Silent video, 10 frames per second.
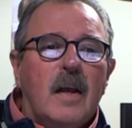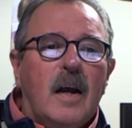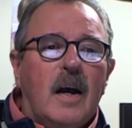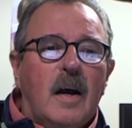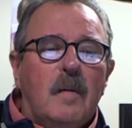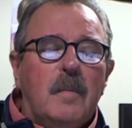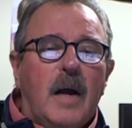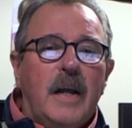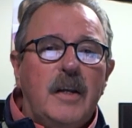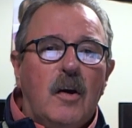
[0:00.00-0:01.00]
Um,
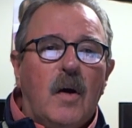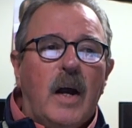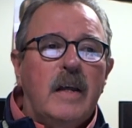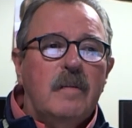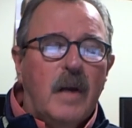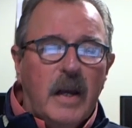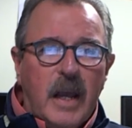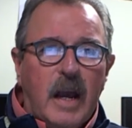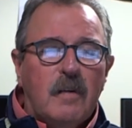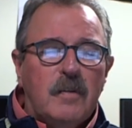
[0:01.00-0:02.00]
I know I, I
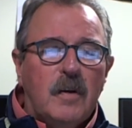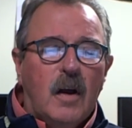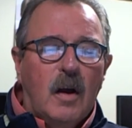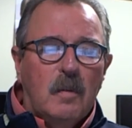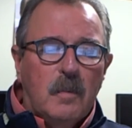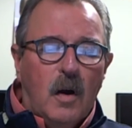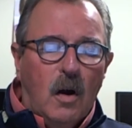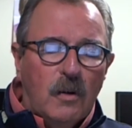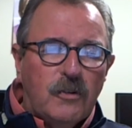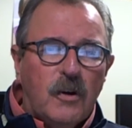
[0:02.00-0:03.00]
have uh,
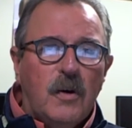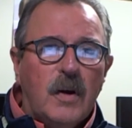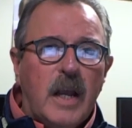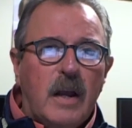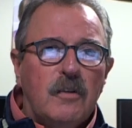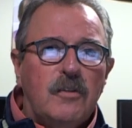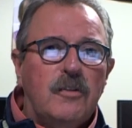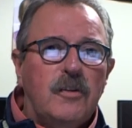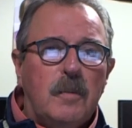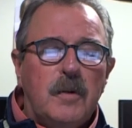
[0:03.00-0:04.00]
also accounts,
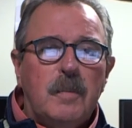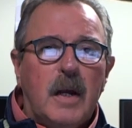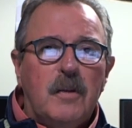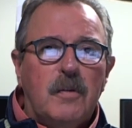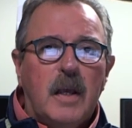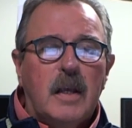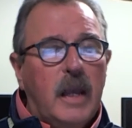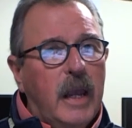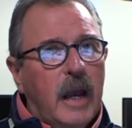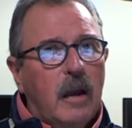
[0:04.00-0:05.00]
some of you might think,
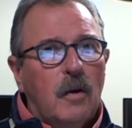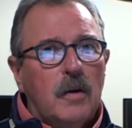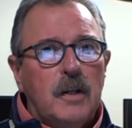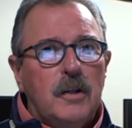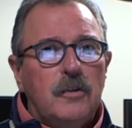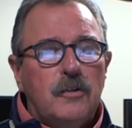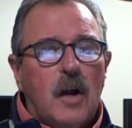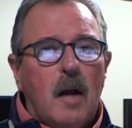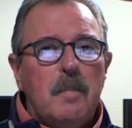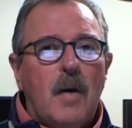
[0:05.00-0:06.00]
hey, I already use
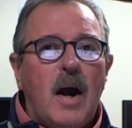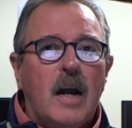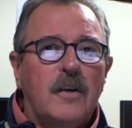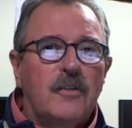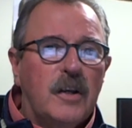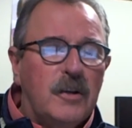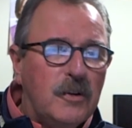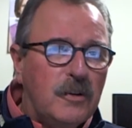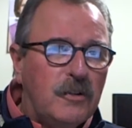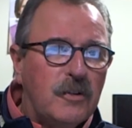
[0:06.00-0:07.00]
Dropbox, I
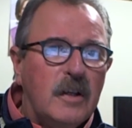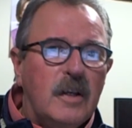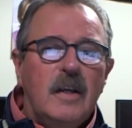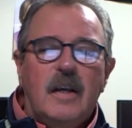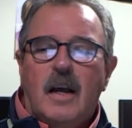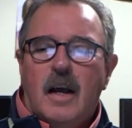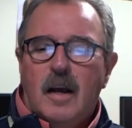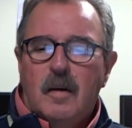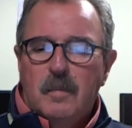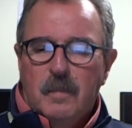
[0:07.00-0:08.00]
use
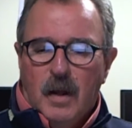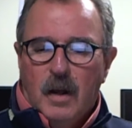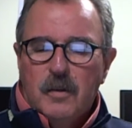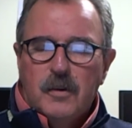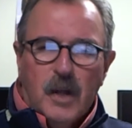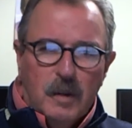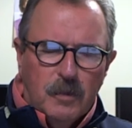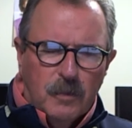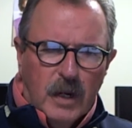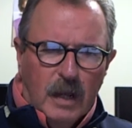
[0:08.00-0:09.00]
um, other
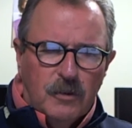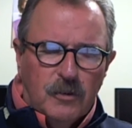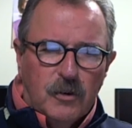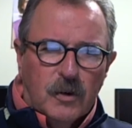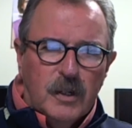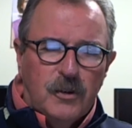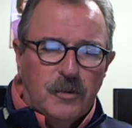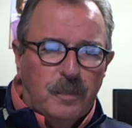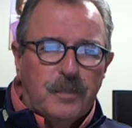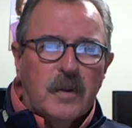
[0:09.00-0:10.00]
types of cloud
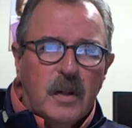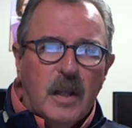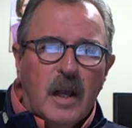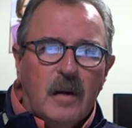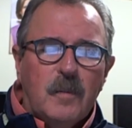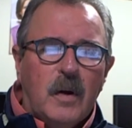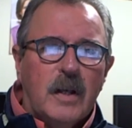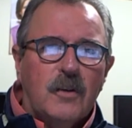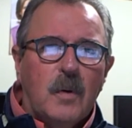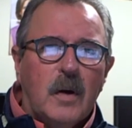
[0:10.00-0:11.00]
storage. Yeah. Well,
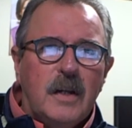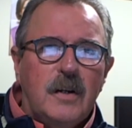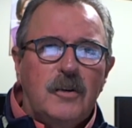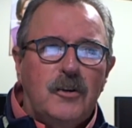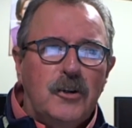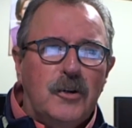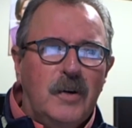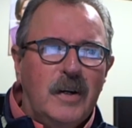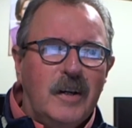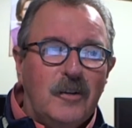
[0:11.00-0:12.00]
guess what, I do
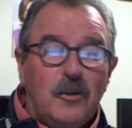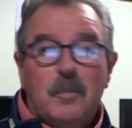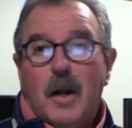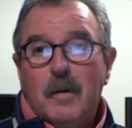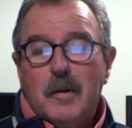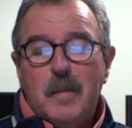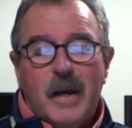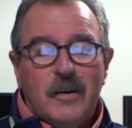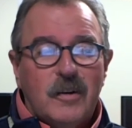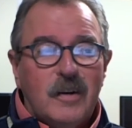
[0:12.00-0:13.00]
too, as you probably
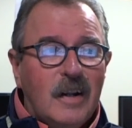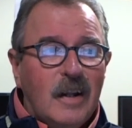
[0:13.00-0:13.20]
imagine.